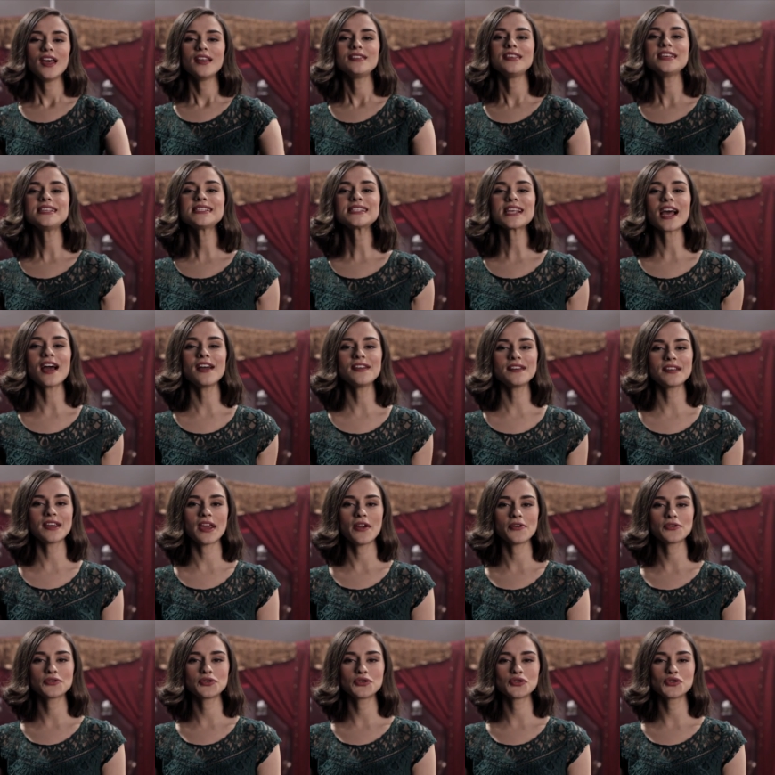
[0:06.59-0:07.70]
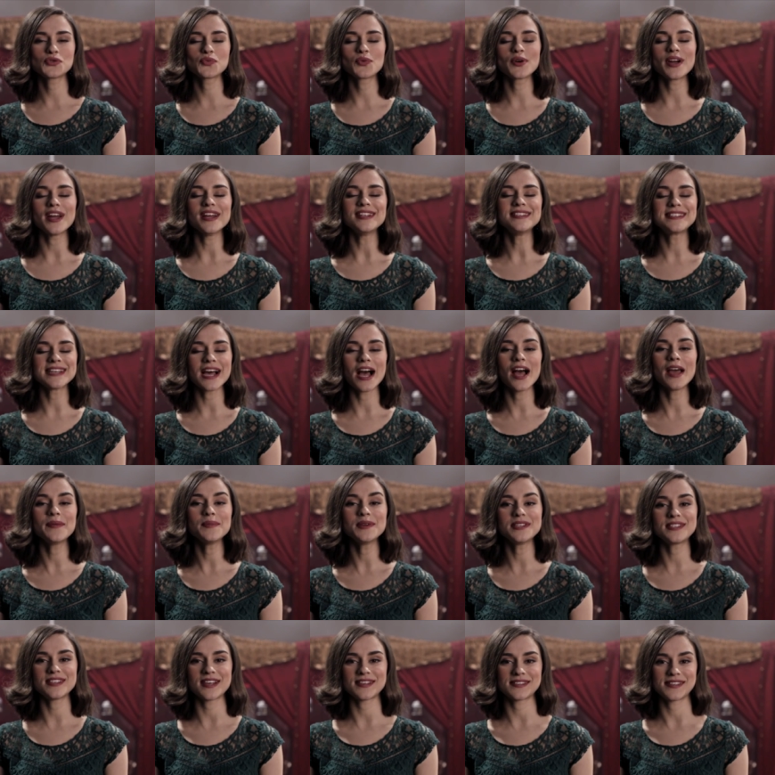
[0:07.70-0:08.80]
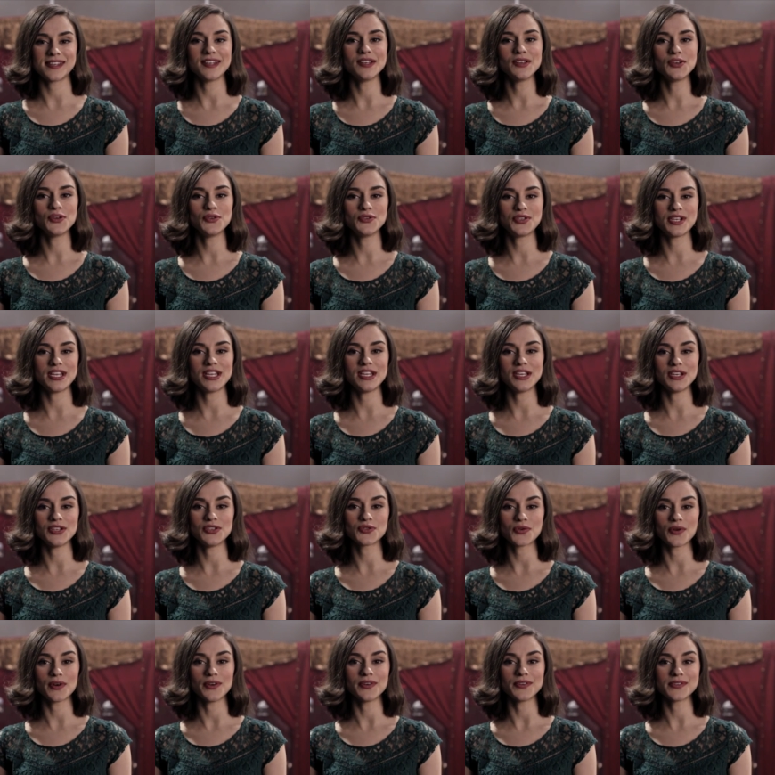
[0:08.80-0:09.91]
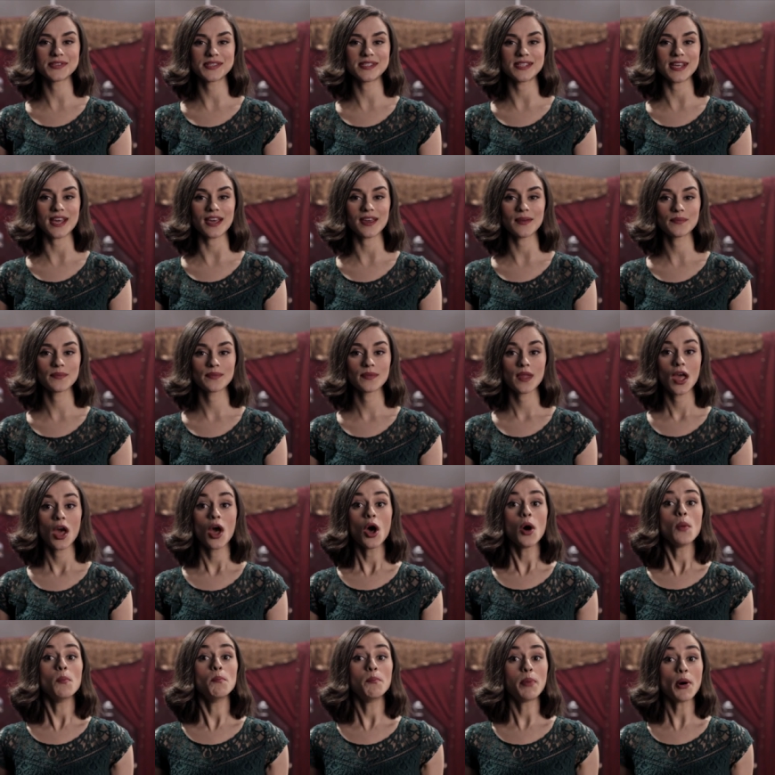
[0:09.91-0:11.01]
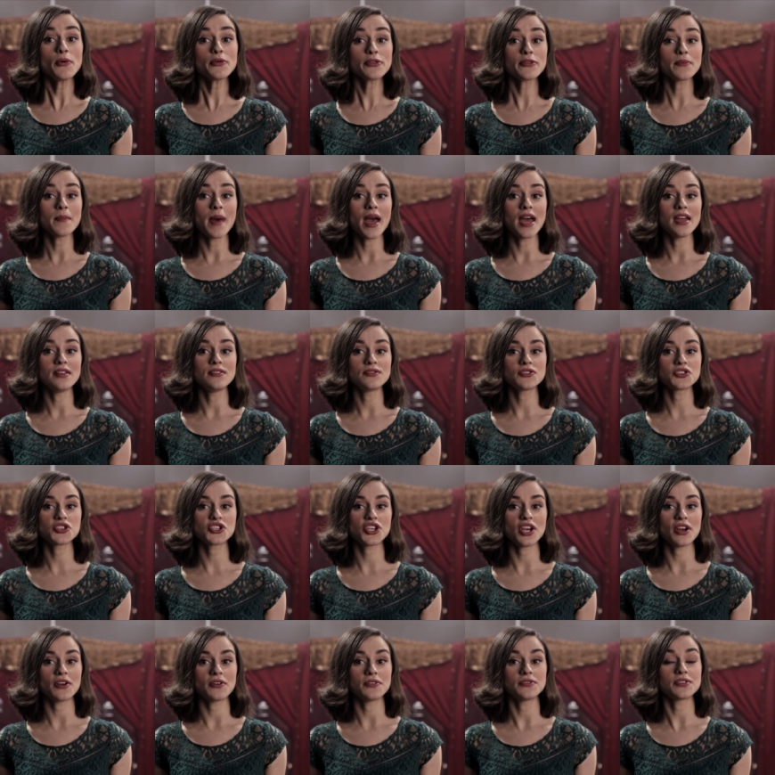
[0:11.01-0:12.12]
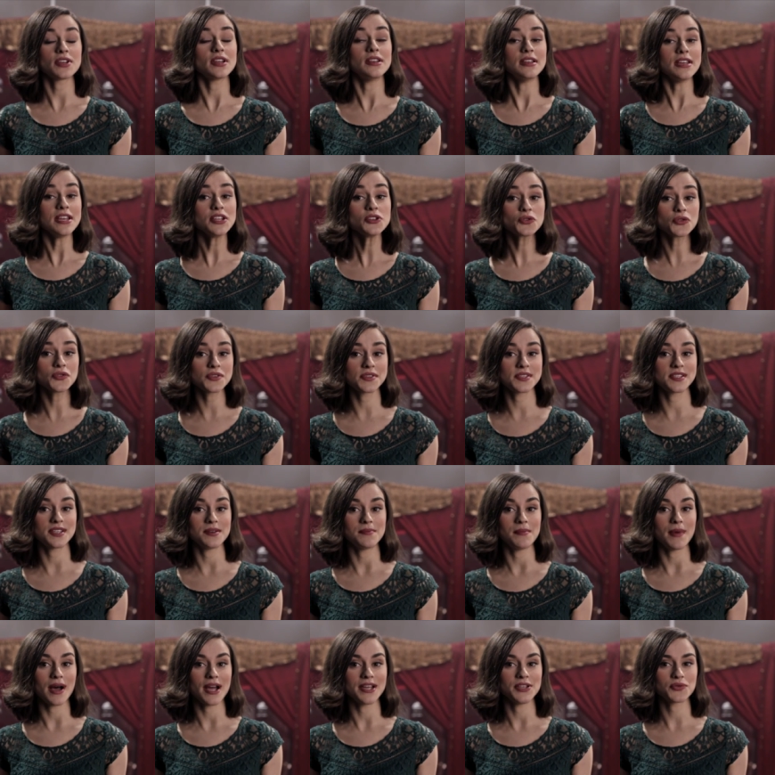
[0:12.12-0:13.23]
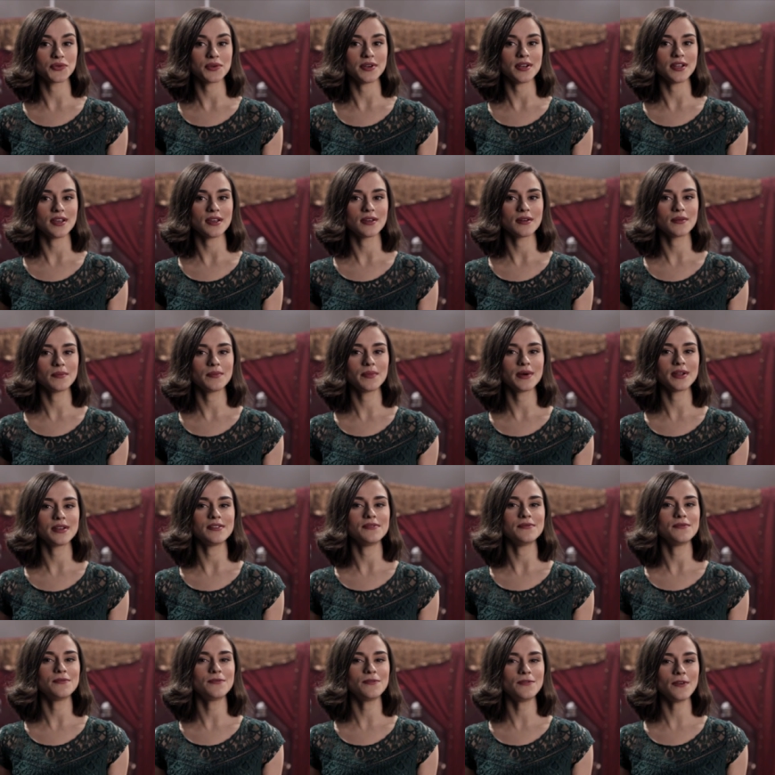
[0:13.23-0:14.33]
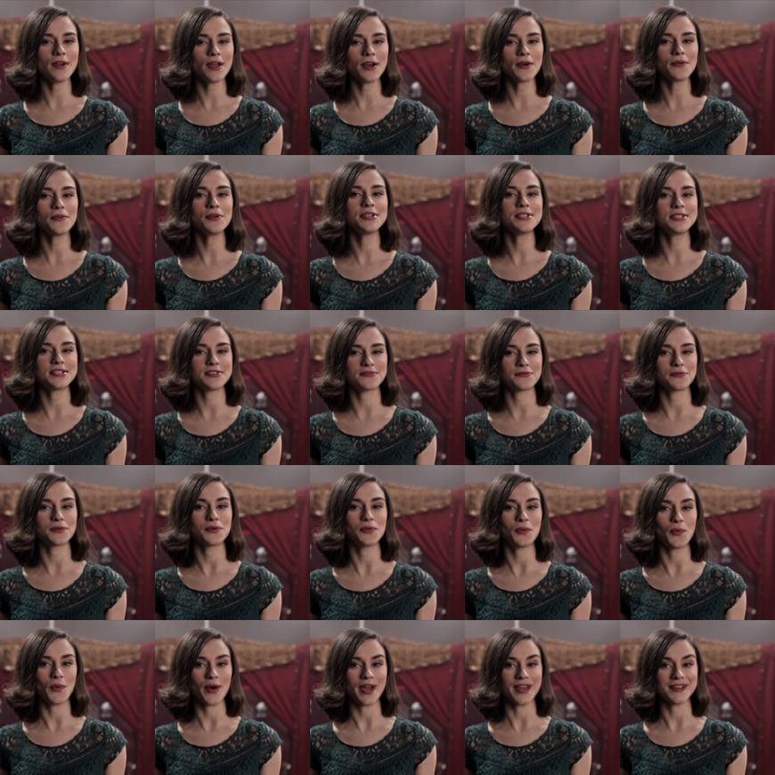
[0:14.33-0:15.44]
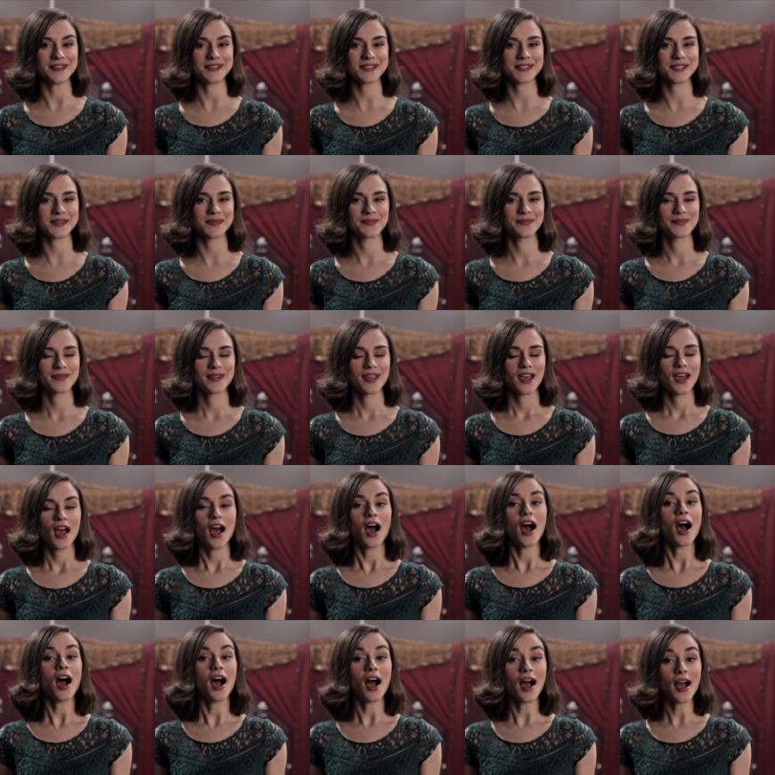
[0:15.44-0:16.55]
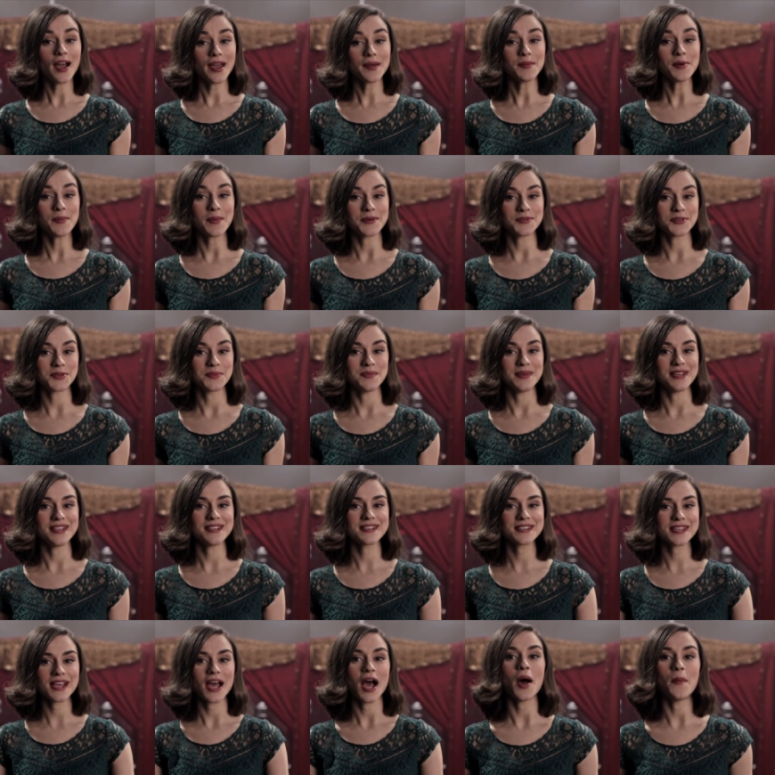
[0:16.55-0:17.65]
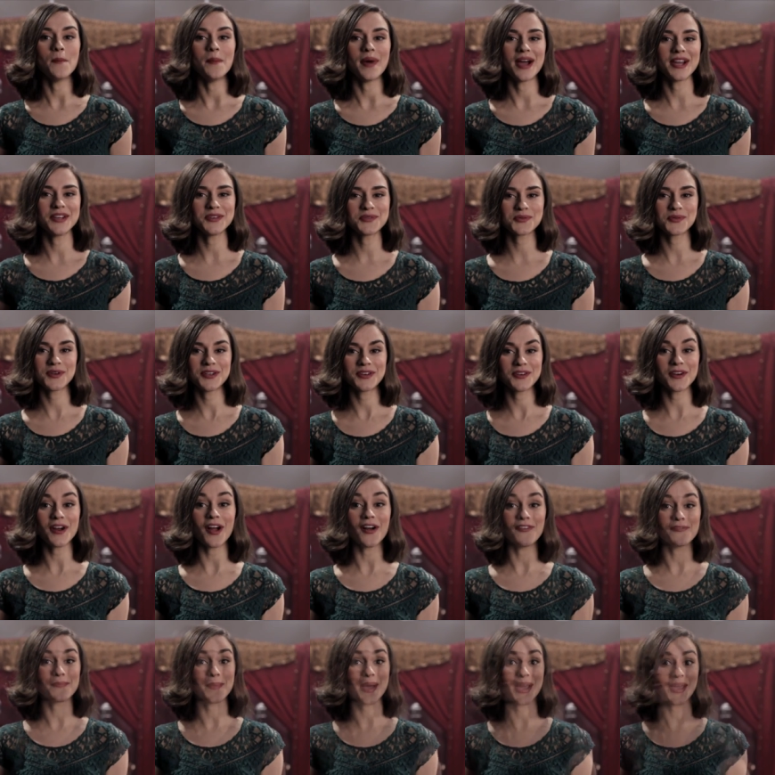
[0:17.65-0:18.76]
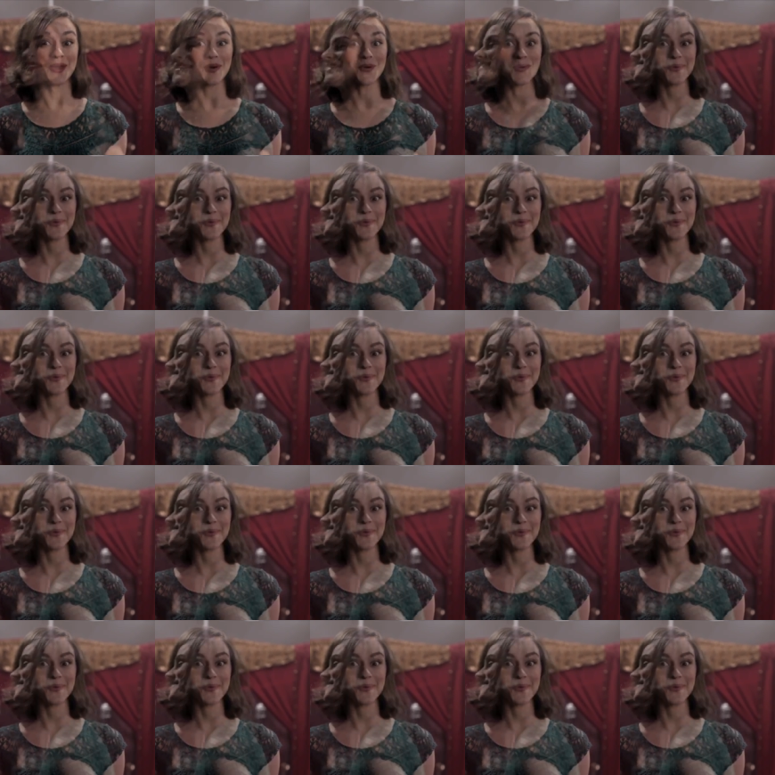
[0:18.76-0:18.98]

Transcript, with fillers: These kind of characters were a dime a dozen in Houdini and Doyle's day. Both men shared an interest in mind reading, but in very different ways. I'm about to meet a mind reader of my